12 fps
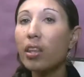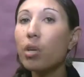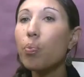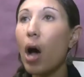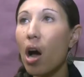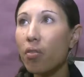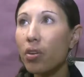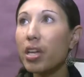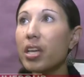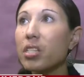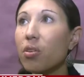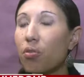I think
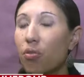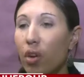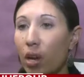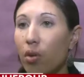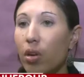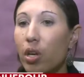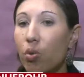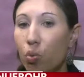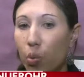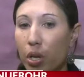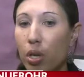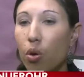poverty is a very
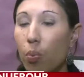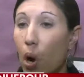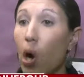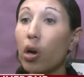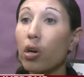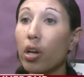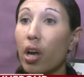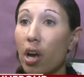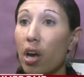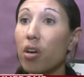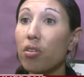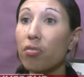real part
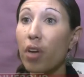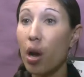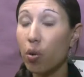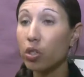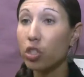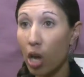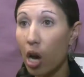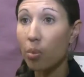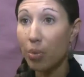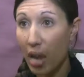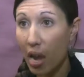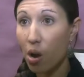of our
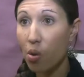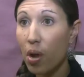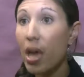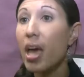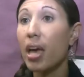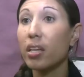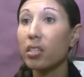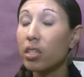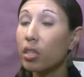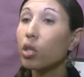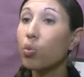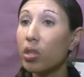job now and
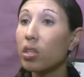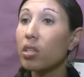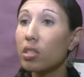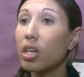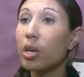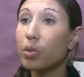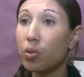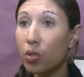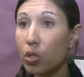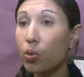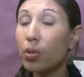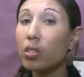dealing with these types
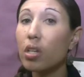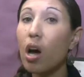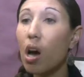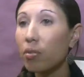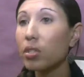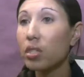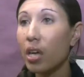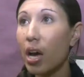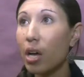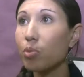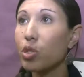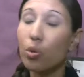of students, and
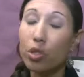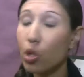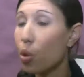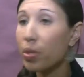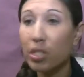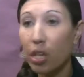oftentimes they're so